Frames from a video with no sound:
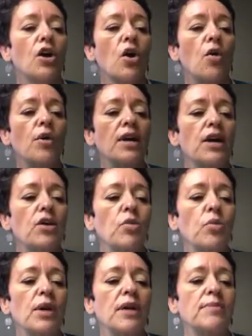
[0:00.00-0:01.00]
Coconut
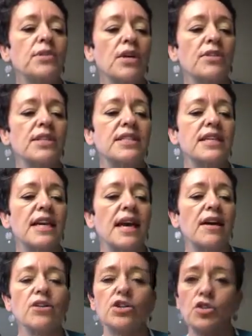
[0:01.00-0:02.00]
Cream, Salty Sea
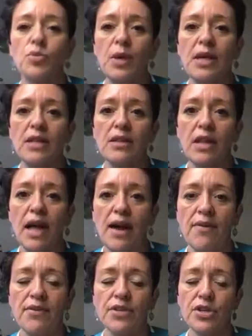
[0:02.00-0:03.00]
Air, Sweet
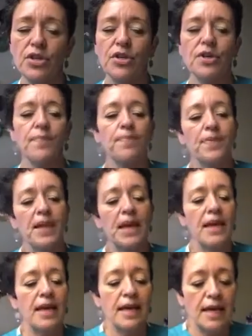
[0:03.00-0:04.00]
Lavender.
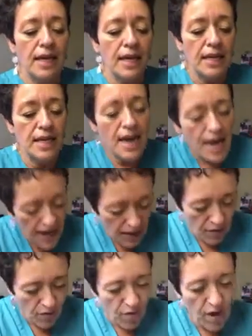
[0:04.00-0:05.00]

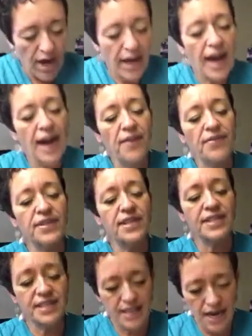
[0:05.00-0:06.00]
Now, I have
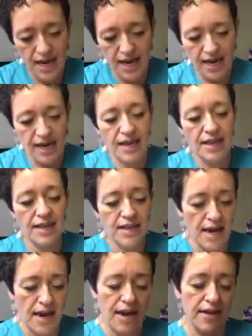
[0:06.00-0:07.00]
to say
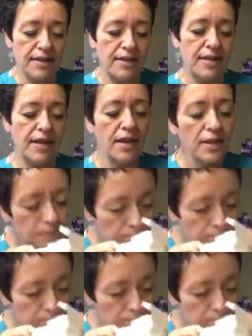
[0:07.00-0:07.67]
that